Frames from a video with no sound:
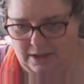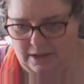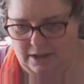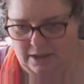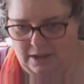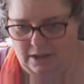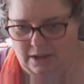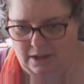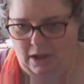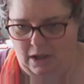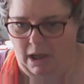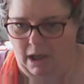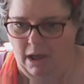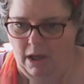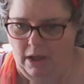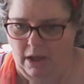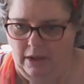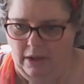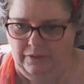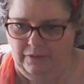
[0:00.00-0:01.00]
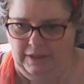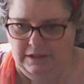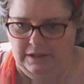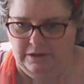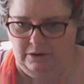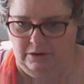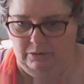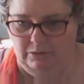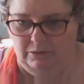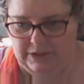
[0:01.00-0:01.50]
oh, it's good
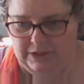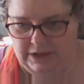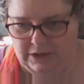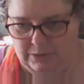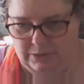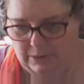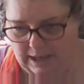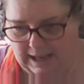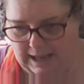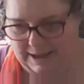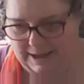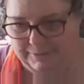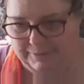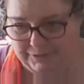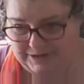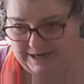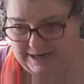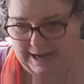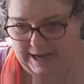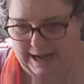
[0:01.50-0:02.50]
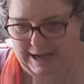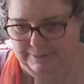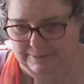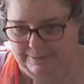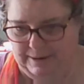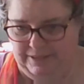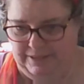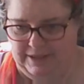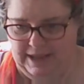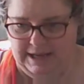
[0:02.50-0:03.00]
that you were able to eat, but
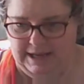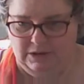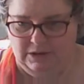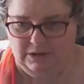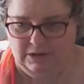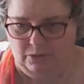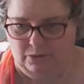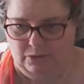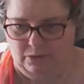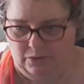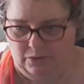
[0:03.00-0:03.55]
that's good.